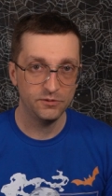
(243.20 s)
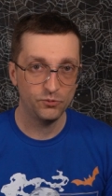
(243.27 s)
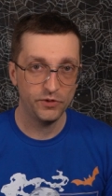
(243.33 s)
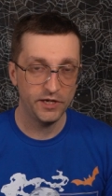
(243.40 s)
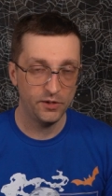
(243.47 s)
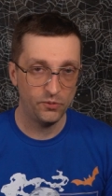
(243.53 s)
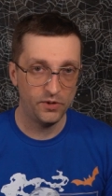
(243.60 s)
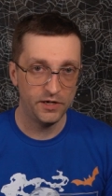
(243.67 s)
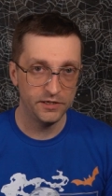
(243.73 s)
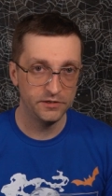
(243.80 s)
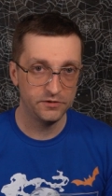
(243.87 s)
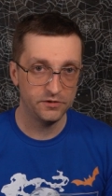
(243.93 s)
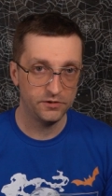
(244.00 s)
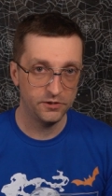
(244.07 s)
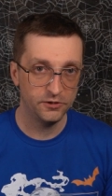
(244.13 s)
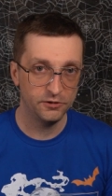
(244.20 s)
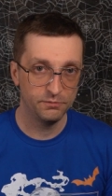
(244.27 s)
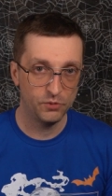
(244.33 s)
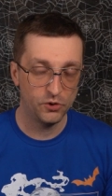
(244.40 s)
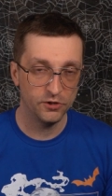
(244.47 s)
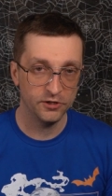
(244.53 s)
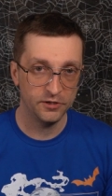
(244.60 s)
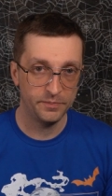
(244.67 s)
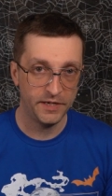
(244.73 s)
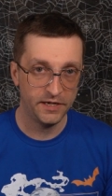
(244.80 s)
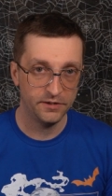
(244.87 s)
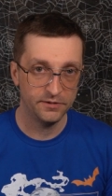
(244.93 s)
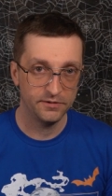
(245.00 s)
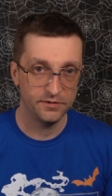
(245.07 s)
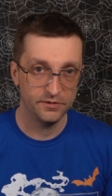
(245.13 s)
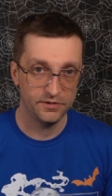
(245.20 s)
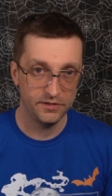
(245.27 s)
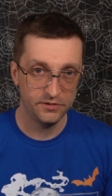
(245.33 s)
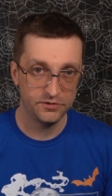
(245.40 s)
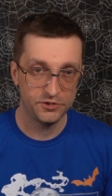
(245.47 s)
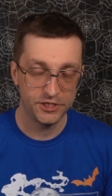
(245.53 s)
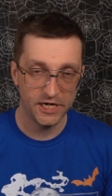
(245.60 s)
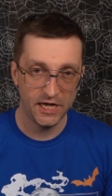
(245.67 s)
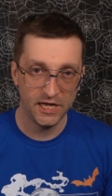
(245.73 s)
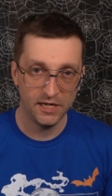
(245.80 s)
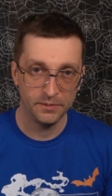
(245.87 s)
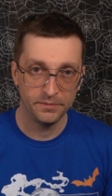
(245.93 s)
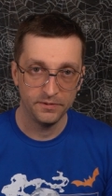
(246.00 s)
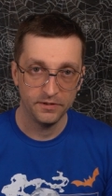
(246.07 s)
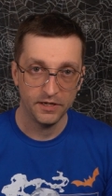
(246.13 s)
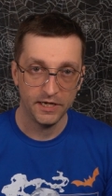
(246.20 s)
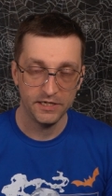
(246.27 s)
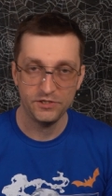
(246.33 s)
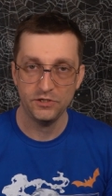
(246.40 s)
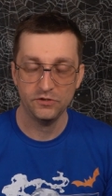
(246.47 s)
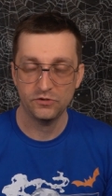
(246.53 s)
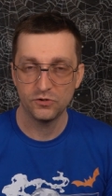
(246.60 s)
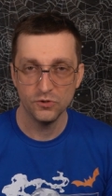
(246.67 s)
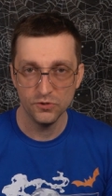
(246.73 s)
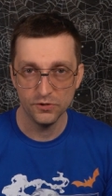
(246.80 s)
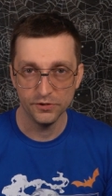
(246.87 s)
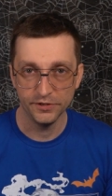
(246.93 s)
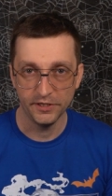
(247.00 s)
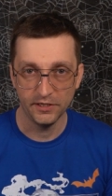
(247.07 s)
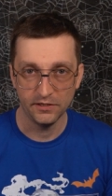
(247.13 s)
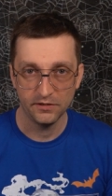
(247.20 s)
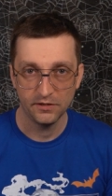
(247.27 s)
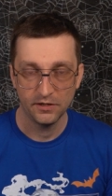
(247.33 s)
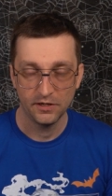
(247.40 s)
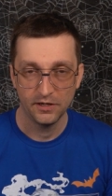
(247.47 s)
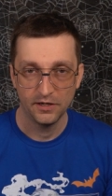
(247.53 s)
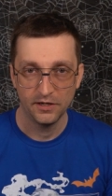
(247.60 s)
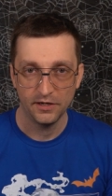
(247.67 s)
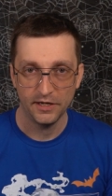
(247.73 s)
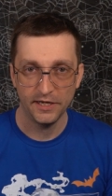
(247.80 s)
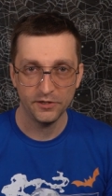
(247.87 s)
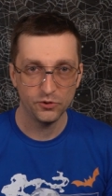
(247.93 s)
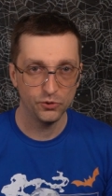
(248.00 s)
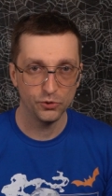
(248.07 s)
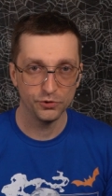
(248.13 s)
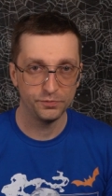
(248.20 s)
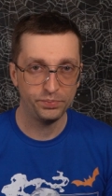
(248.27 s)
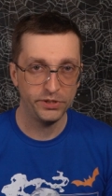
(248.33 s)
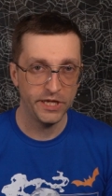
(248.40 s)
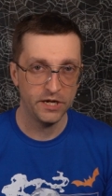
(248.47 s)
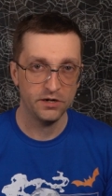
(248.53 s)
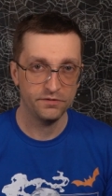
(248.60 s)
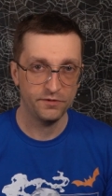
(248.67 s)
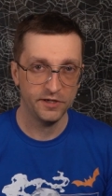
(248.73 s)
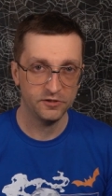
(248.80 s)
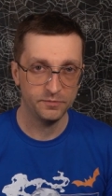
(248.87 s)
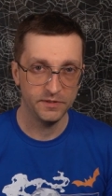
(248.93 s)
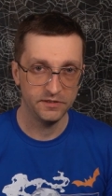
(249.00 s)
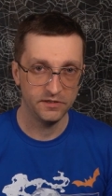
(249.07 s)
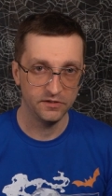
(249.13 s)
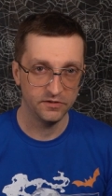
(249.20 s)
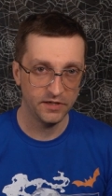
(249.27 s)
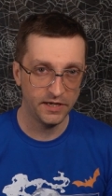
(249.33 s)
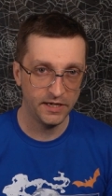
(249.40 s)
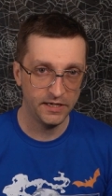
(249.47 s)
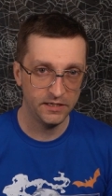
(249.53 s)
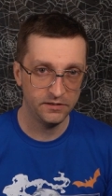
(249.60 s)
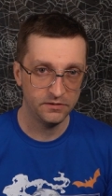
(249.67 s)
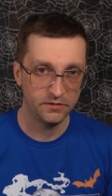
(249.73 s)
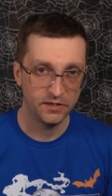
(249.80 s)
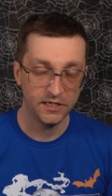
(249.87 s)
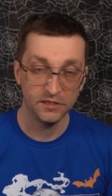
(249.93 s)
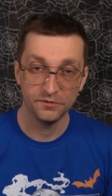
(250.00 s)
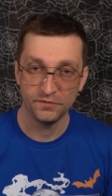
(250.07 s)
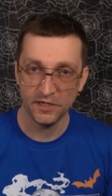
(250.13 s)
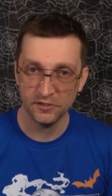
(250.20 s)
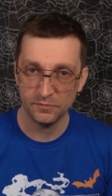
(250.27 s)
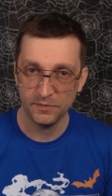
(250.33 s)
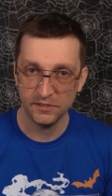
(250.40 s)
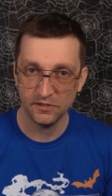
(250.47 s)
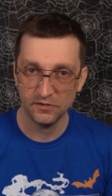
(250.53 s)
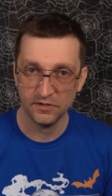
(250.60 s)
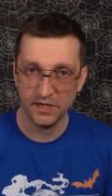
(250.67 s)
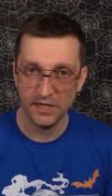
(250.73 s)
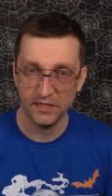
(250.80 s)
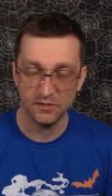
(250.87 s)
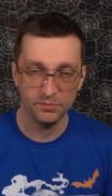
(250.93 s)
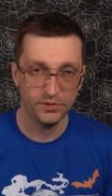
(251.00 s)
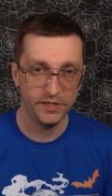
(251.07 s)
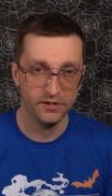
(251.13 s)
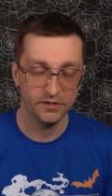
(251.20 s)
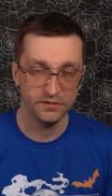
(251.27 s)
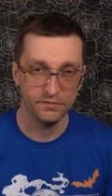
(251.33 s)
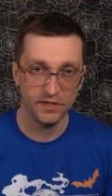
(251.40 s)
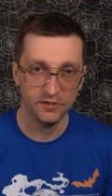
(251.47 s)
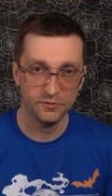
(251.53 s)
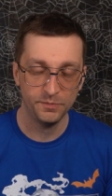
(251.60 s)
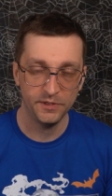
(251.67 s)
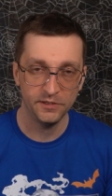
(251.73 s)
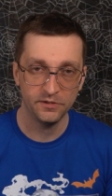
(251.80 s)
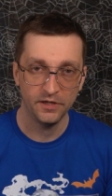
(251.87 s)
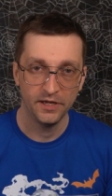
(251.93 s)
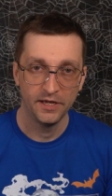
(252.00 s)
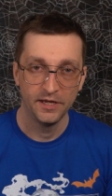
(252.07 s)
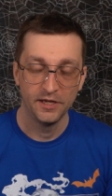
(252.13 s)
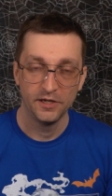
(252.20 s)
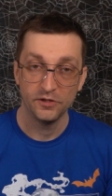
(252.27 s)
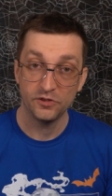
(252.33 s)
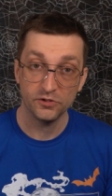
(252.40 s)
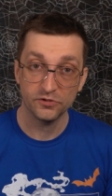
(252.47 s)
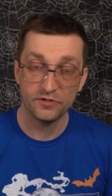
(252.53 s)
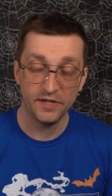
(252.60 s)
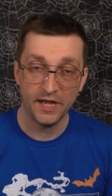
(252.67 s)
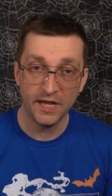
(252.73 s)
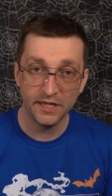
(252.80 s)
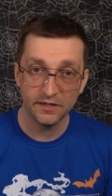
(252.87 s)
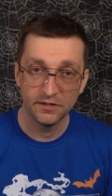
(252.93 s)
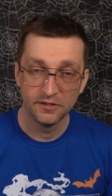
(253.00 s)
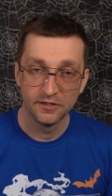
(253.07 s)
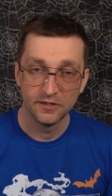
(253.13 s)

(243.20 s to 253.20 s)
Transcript: when I wanted to learn more about this job, I just Googled it. I Googled player investment design and investment design and player investment. There's not